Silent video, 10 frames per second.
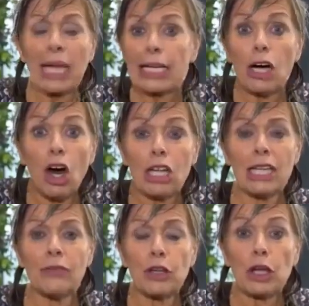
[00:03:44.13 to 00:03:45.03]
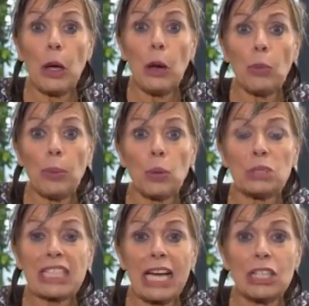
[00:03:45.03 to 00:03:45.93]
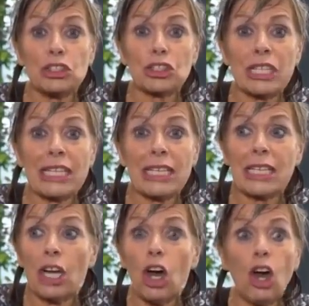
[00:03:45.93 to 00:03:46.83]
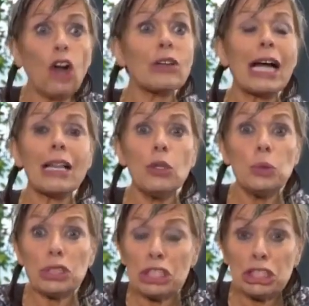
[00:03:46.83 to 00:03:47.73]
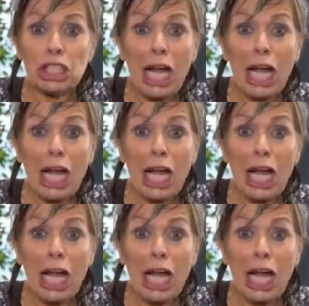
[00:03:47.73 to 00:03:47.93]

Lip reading: But I can't leave the coat pool to get a drink, or I'll lose the